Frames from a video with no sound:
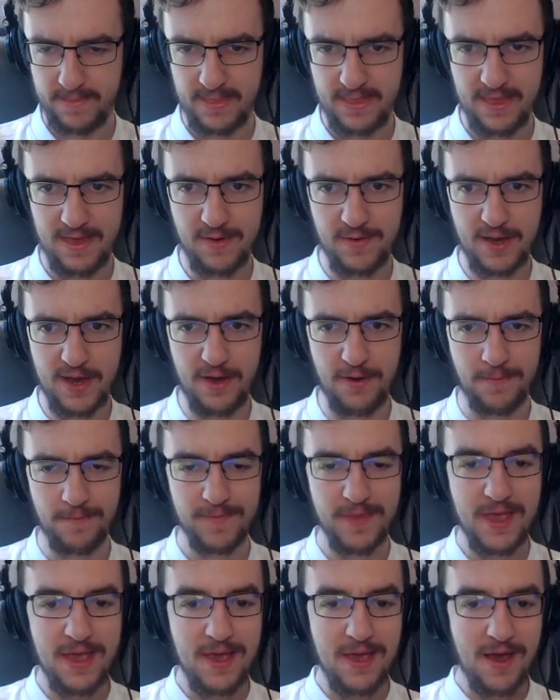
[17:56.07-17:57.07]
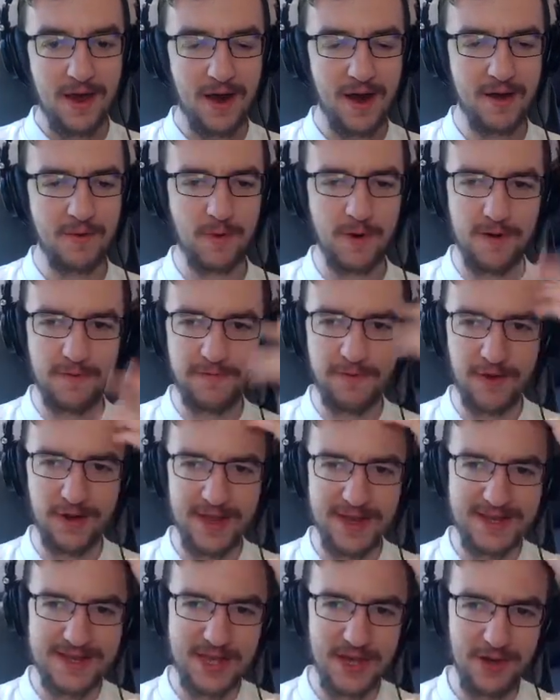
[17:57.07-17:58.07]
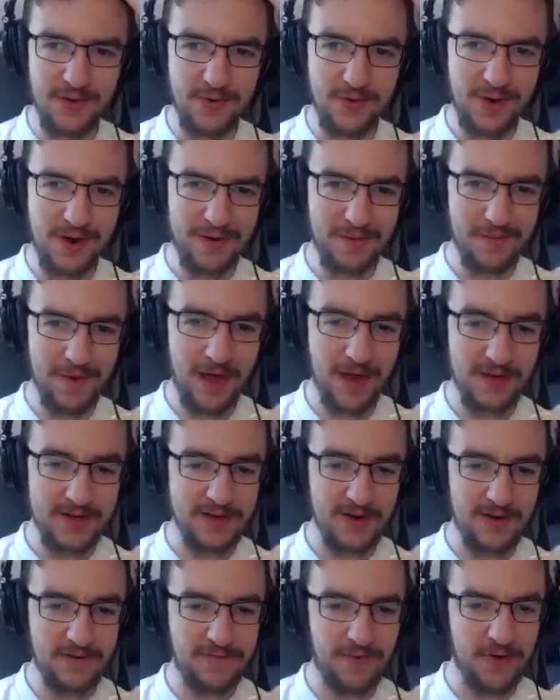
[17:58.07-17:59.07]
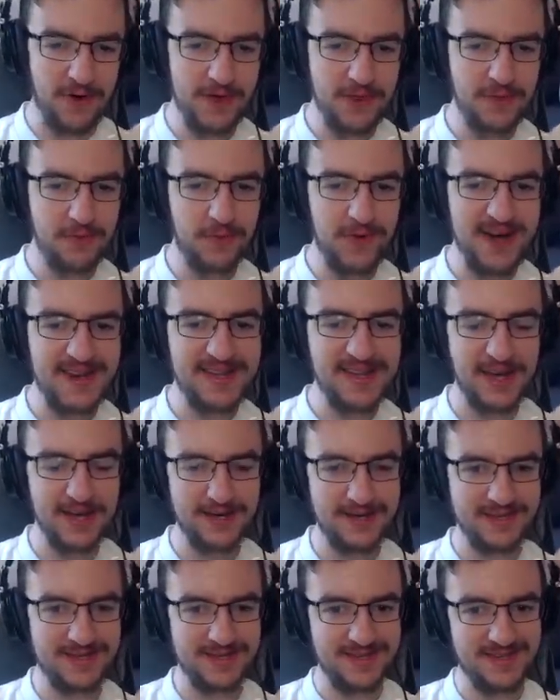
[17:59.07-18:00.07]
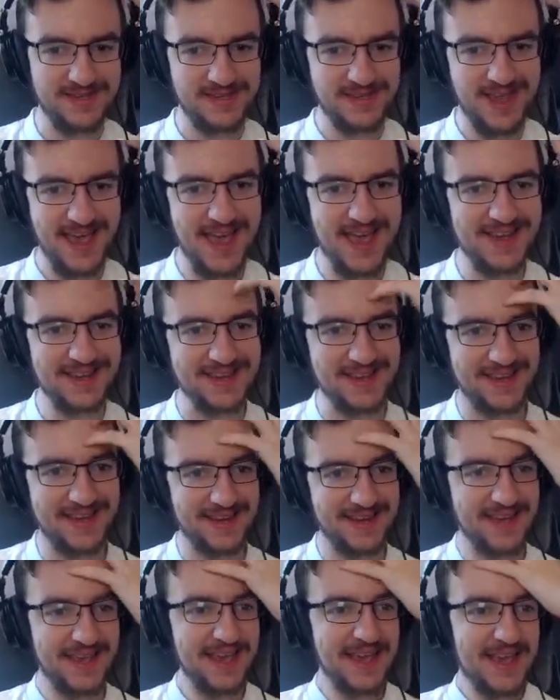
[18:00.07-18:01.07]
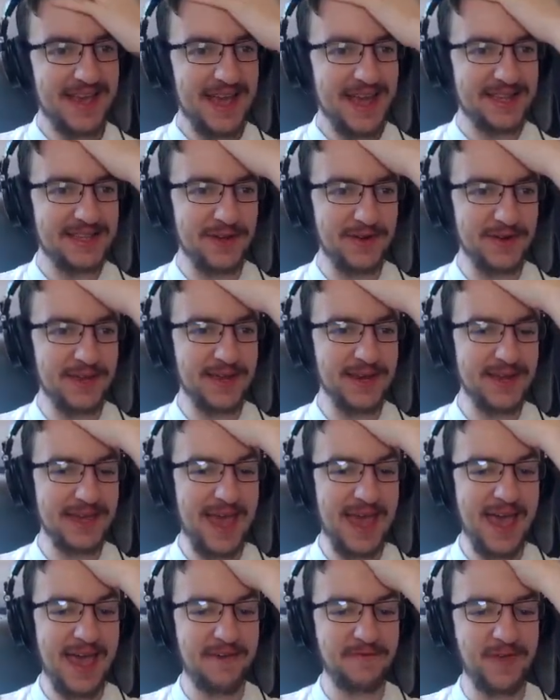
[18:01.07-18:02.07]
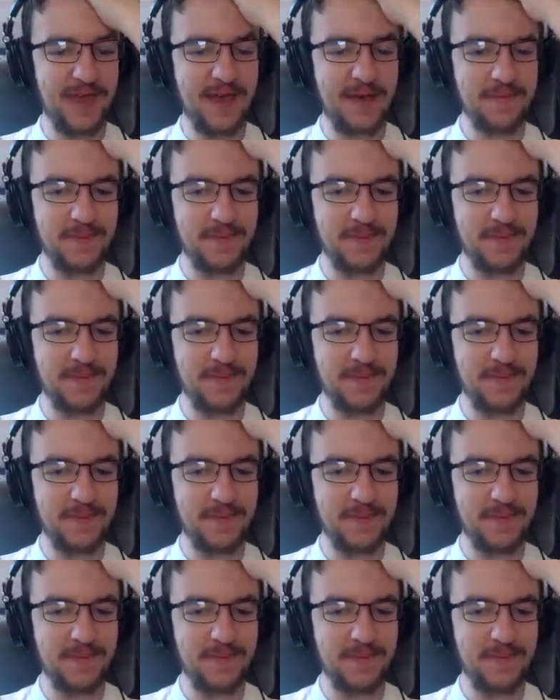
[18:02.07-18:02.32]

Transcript: There we go. All right, we're at 42, oh, sorry, 43 tons. Excellent. It's only going to get heavier